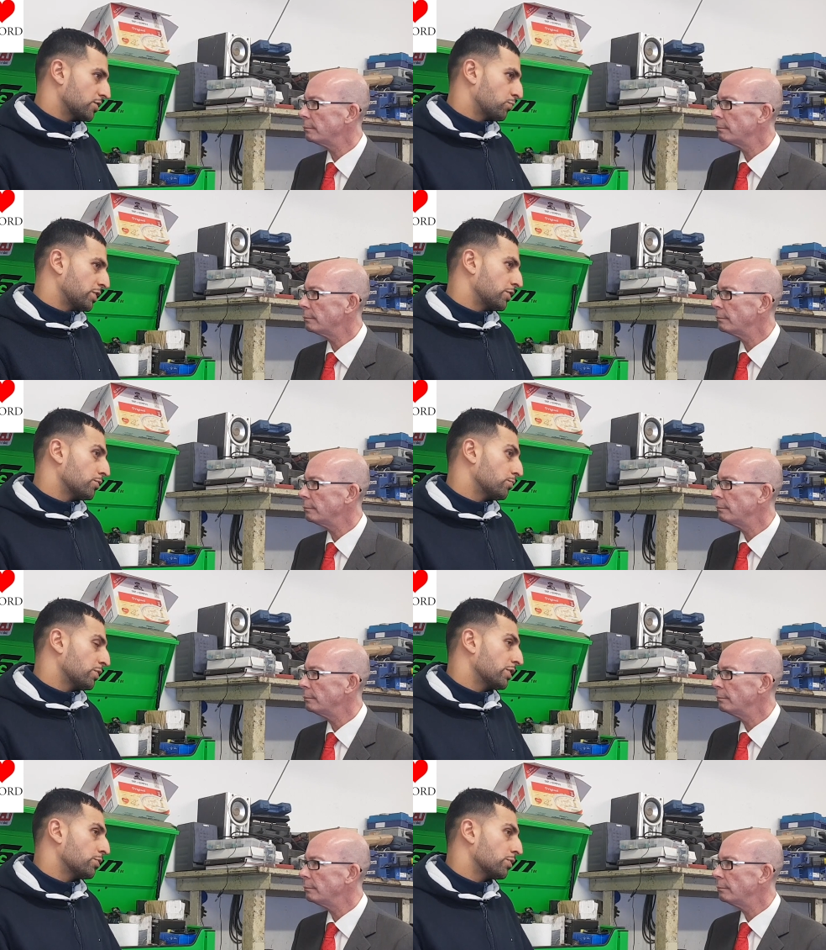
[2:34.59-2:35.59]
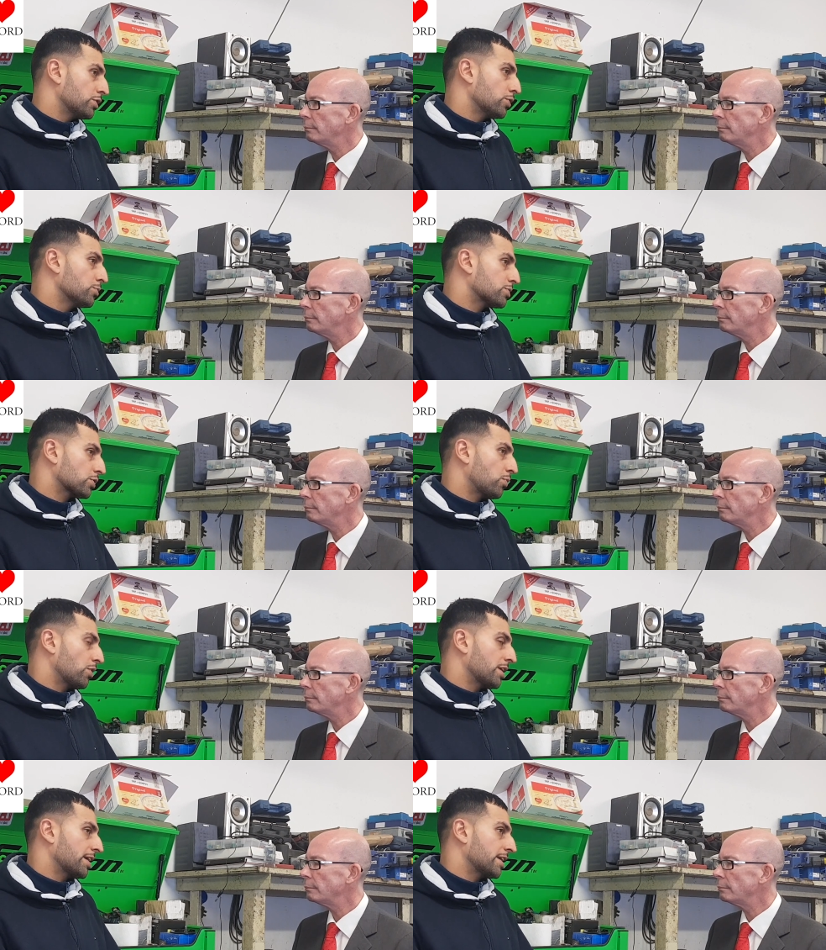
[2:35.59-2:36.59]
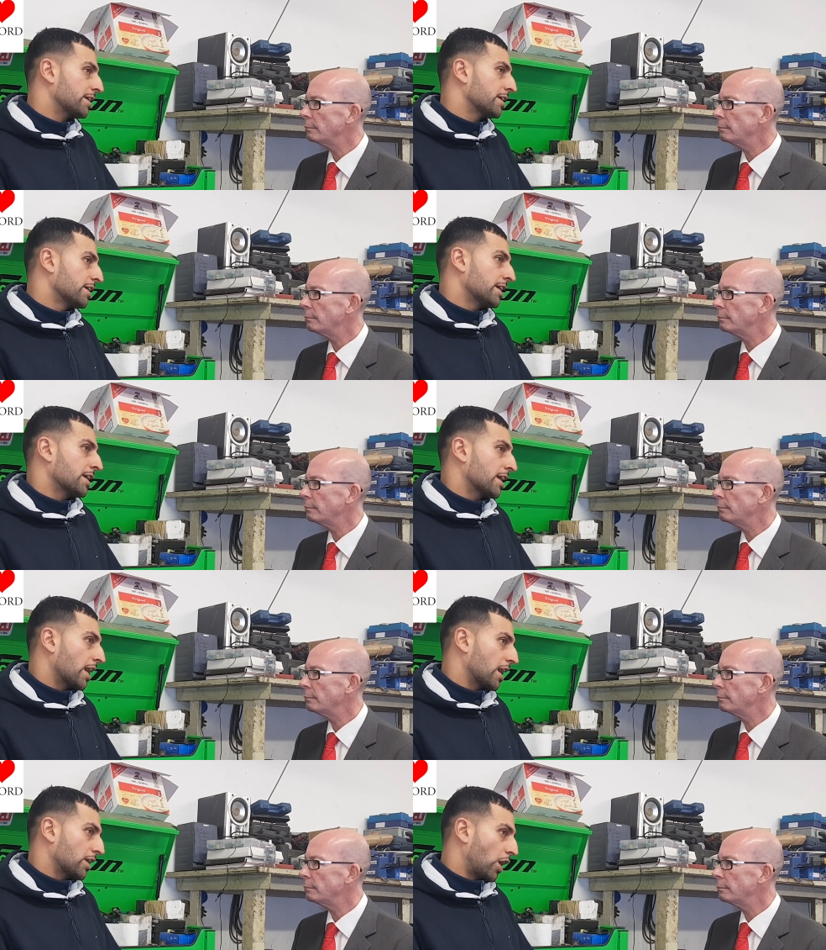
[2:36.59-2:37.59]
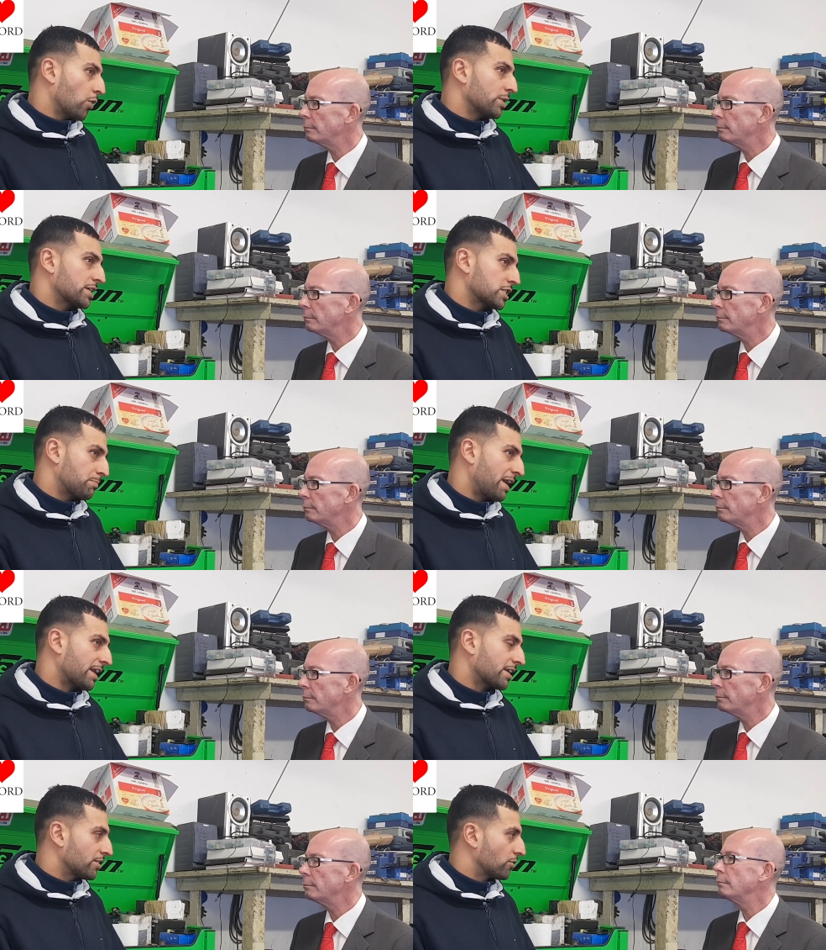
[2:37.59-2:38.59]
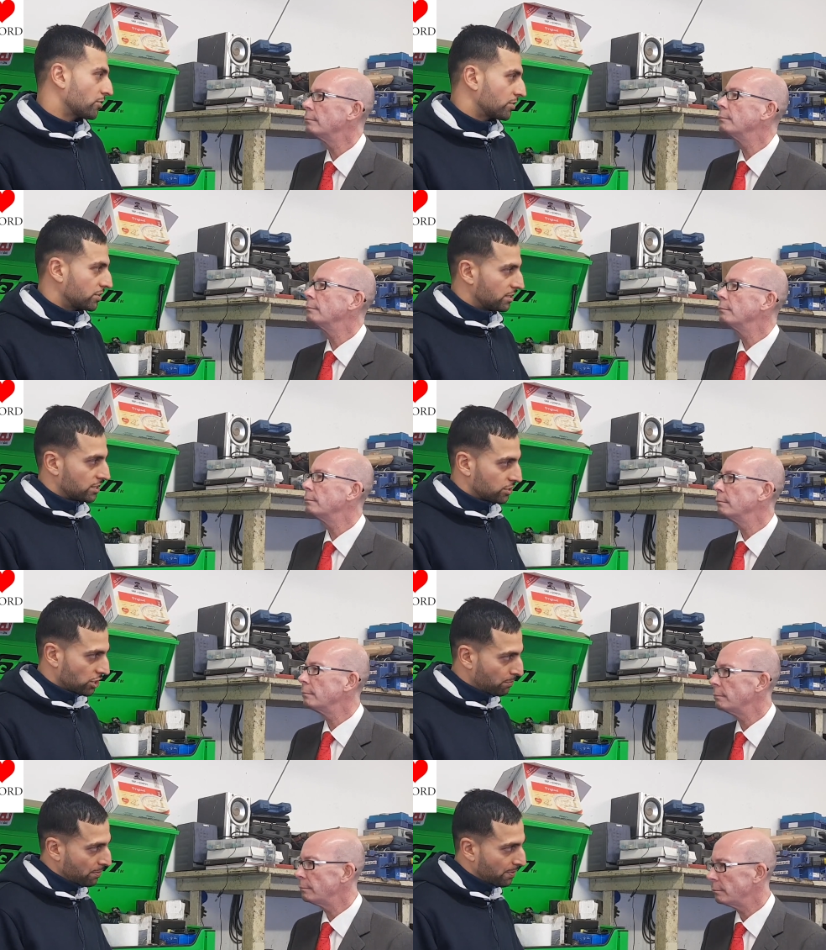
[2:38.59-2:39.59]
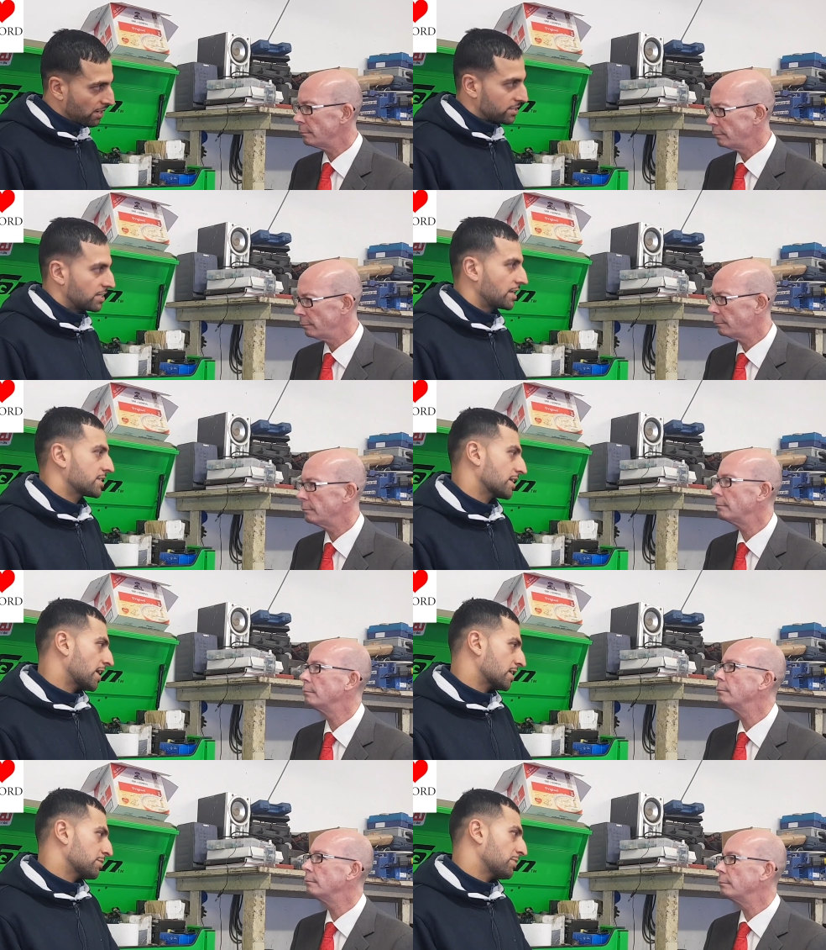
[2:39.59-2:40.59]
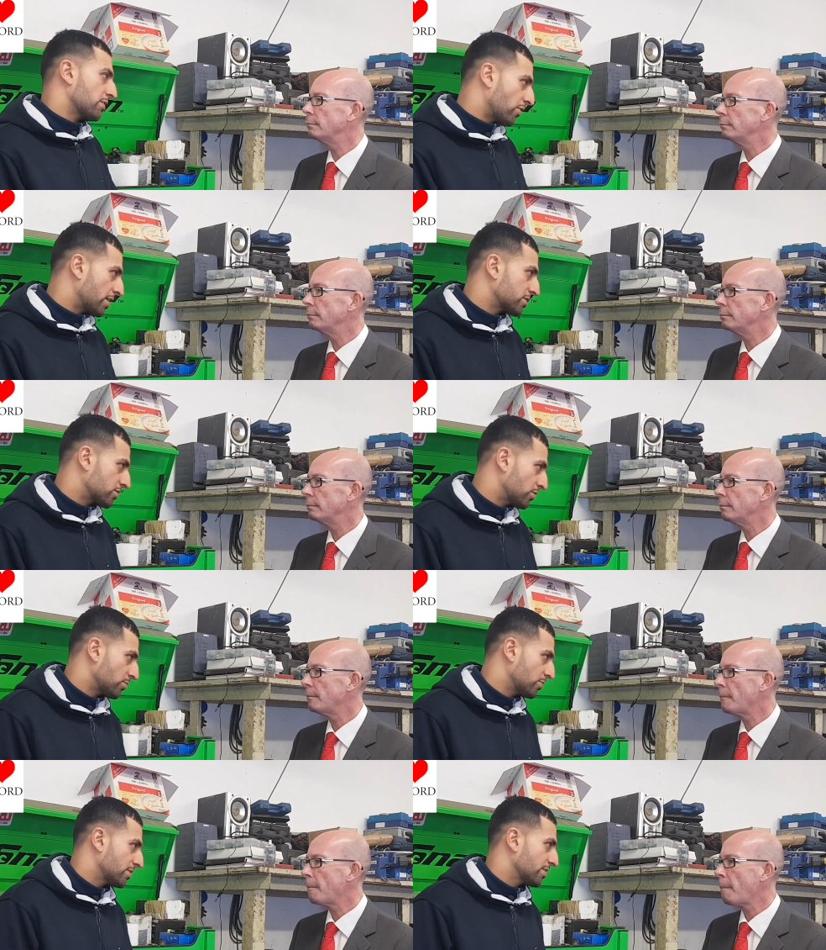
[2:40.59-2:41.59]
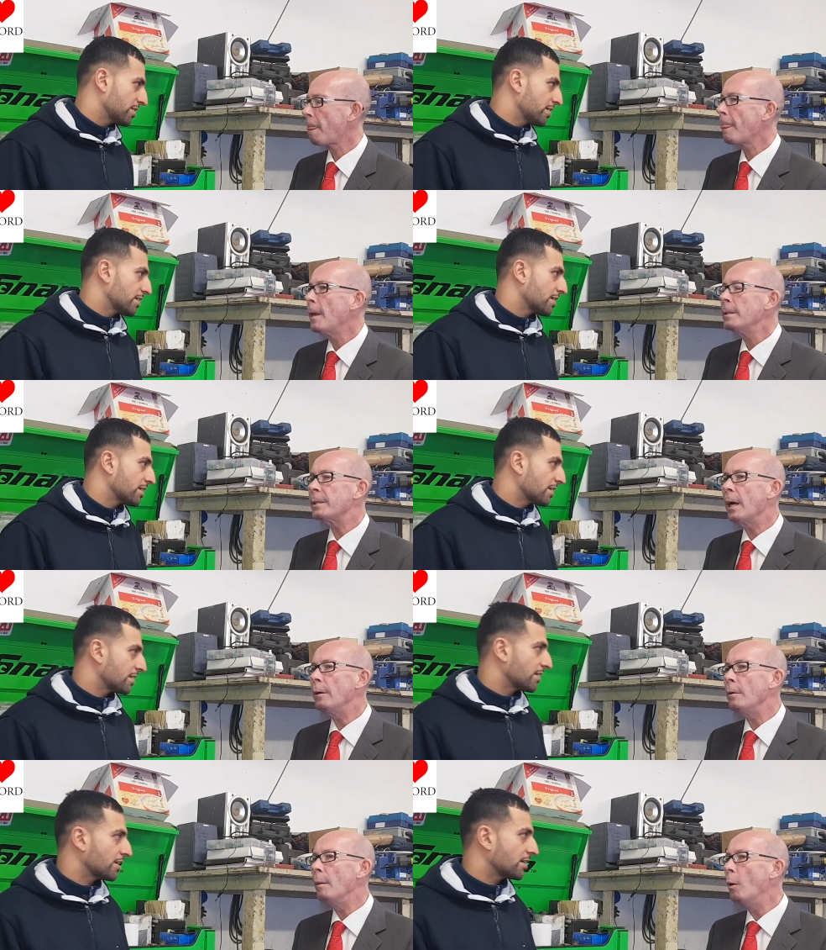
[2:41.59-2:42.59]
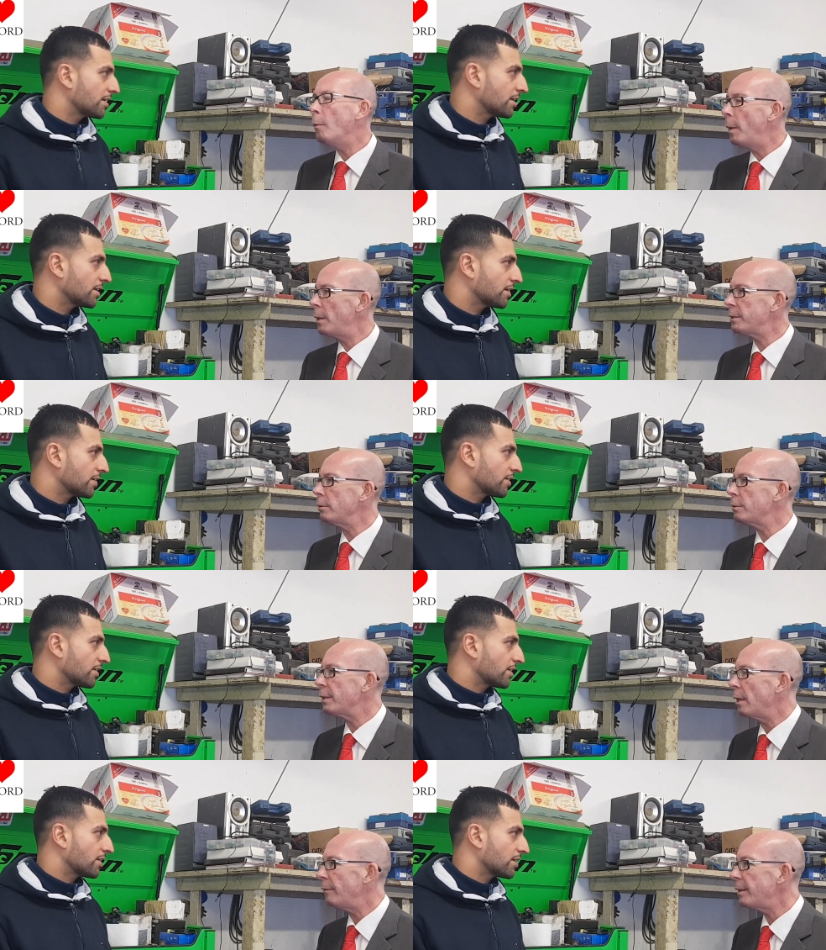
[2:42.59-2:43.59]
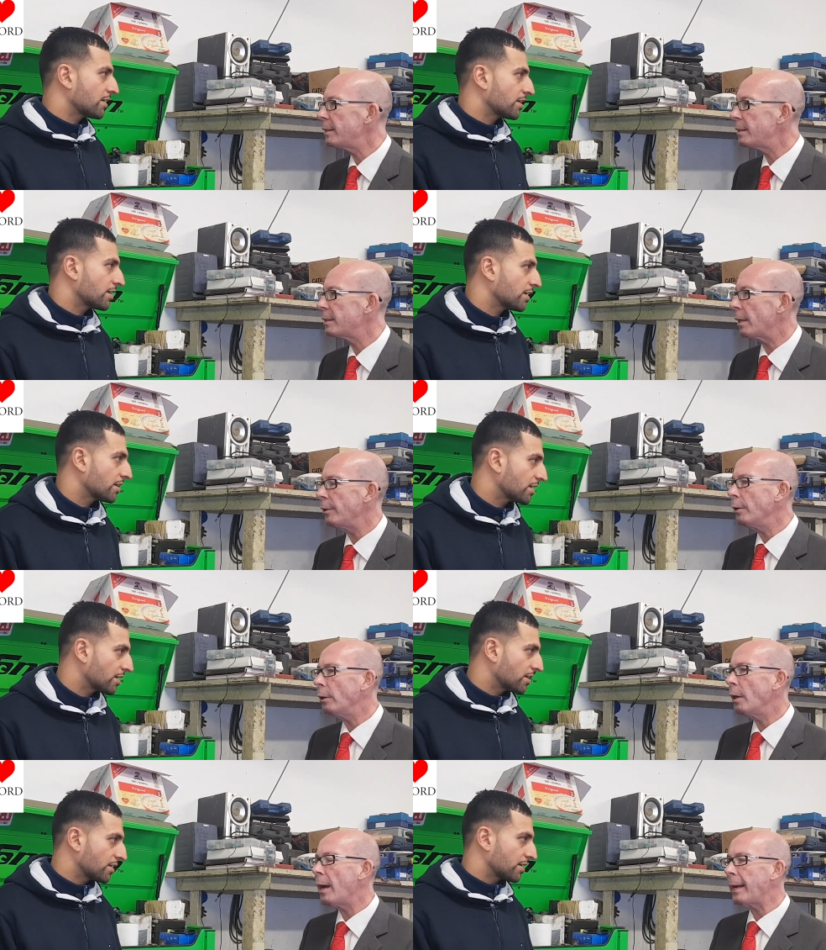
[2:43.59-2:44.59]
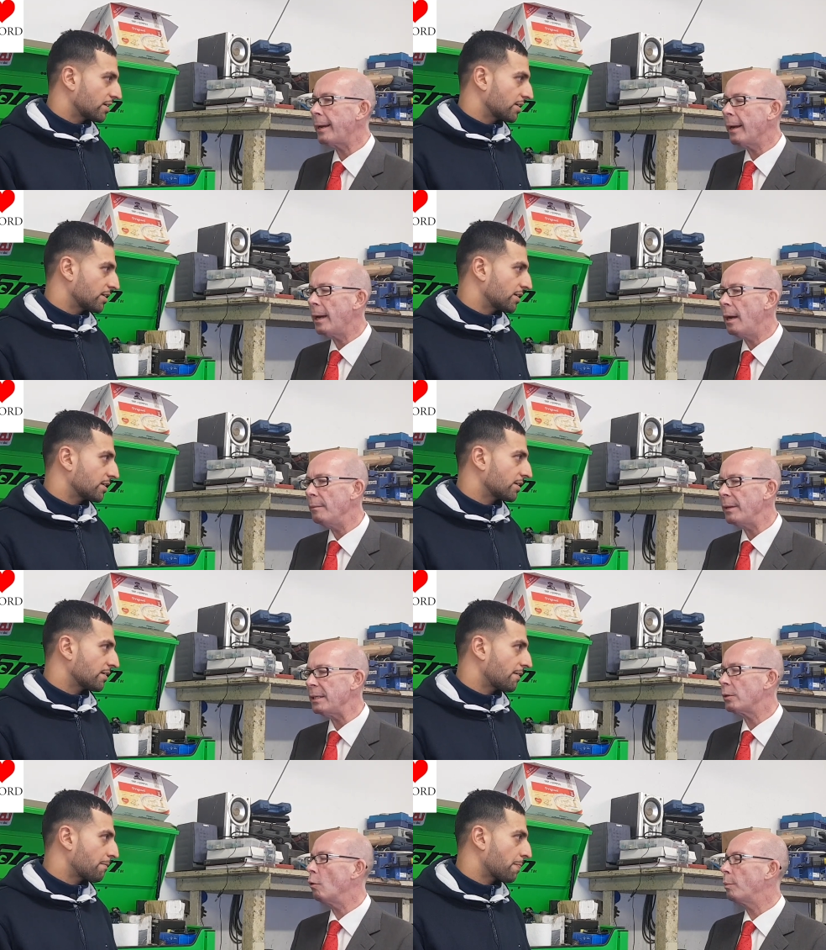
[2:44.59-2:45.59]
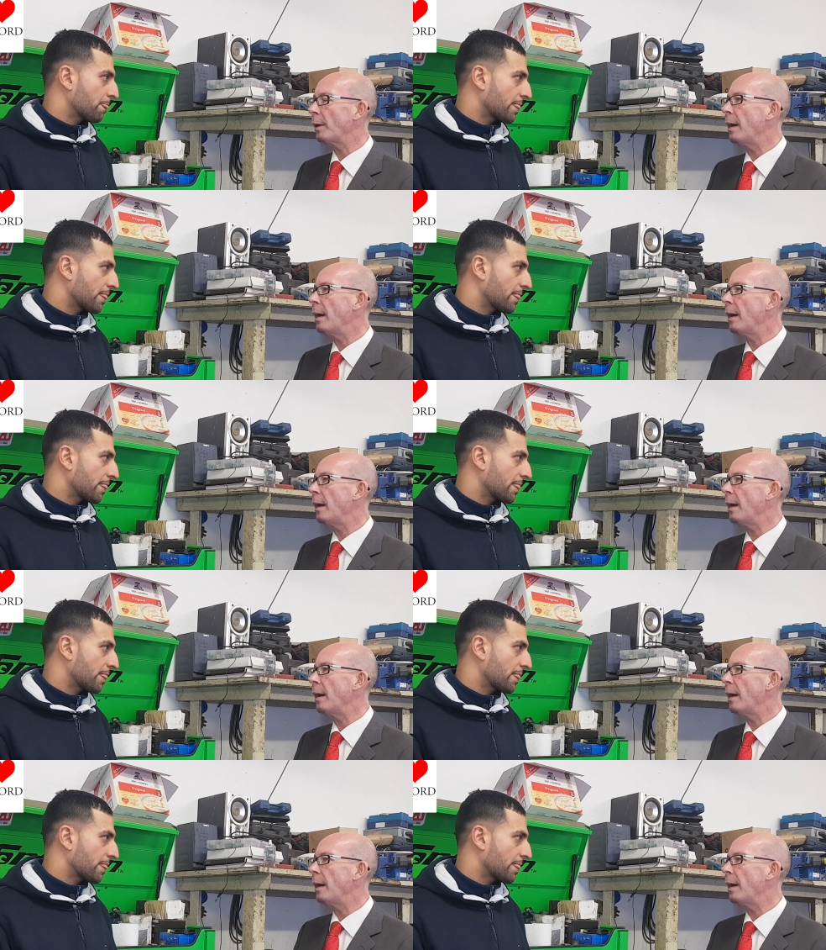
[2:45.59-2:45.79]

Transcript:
Speaker 1: we we will use the quality OE spec, not the cheaper parts unless
Speaker 2: the customer advised to. So a more personal service. So you're not like um, these corporate